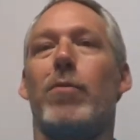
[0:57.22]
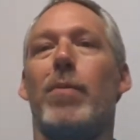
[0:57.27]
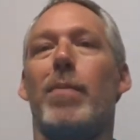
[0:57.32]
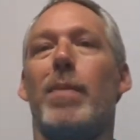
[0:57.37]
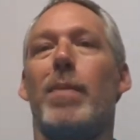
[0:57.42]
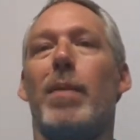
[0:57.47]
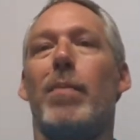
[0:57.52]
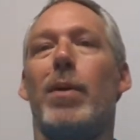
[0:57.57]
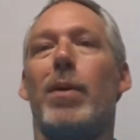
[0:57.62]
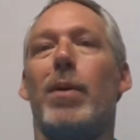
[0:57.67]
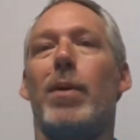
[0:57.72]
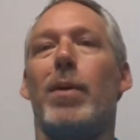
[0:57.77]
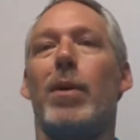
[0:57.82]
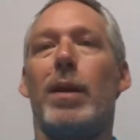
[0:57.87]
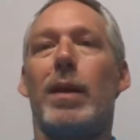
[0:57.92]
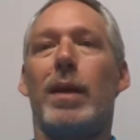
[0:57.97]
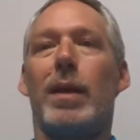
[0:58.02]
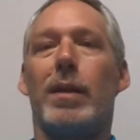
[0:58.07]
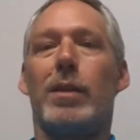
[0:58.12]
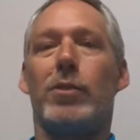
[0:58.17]
remember
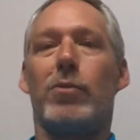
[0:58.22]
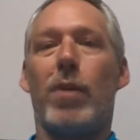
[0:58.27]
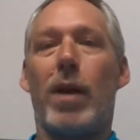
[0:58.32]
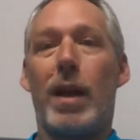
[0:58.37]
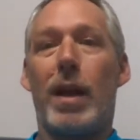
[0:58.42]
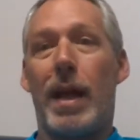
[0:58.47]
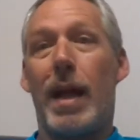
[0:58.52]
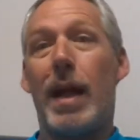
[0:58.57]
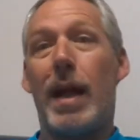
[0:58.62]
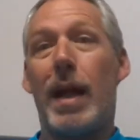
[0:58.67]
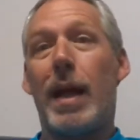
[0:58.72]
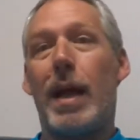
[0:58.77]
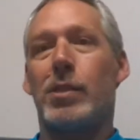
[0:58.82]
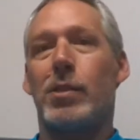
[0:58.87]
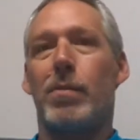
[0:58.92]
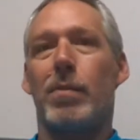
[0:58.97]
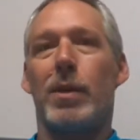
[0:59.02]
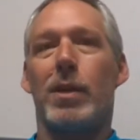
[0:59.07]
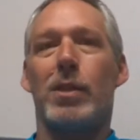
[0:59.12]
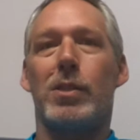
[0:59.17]
and try to ask,
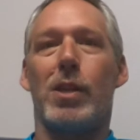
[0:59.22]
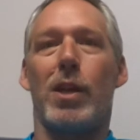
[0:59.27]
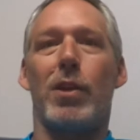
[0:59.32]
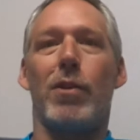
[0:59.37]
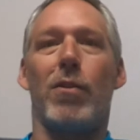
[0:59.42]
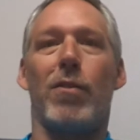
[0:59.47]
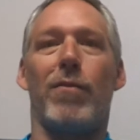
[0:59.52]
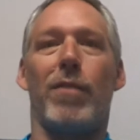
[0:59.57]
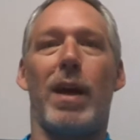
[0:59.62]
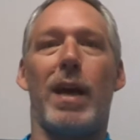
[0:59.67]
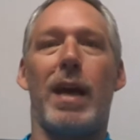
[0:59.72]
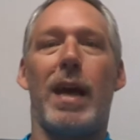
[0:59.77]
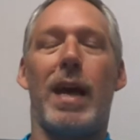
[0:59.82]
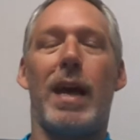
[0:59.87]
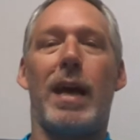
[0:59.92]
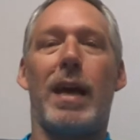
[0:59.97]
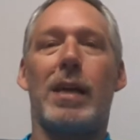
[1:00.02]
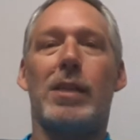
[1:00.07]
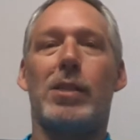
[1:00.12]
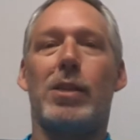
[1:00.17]
because I know if I
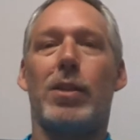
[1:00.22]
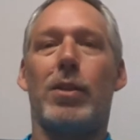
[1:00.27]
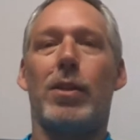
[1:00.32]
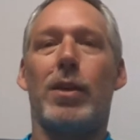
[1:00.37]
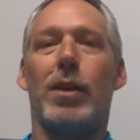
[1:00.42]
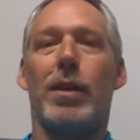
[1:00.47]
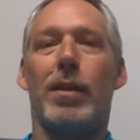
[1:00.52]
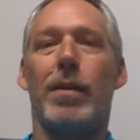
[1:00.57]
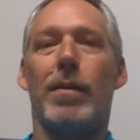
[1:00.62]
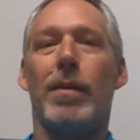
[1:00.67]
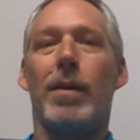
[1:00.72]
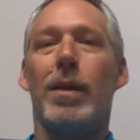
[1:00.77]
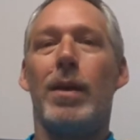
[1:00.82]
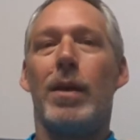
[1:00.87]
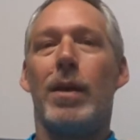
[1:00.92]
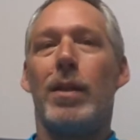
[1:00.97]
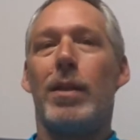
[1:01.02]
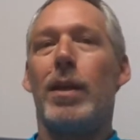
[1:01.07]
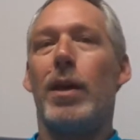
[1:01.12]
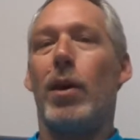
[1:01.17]
ask that
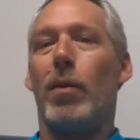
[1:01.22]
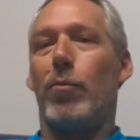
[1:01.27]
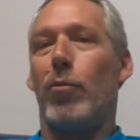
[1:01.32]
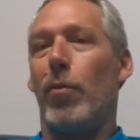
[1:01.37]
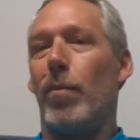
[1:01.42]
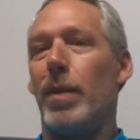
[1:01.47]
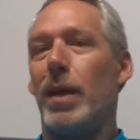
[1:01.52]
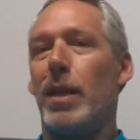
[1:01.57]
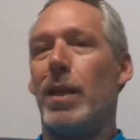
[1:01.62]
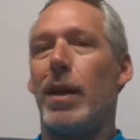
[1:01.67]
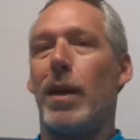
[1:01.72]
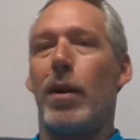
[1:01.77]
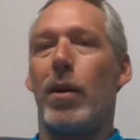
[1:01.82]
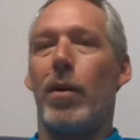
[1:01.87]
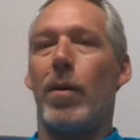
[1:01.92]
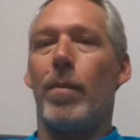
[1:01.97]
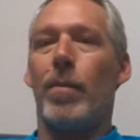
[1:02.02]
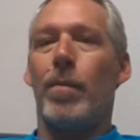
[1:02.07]
the help will be there.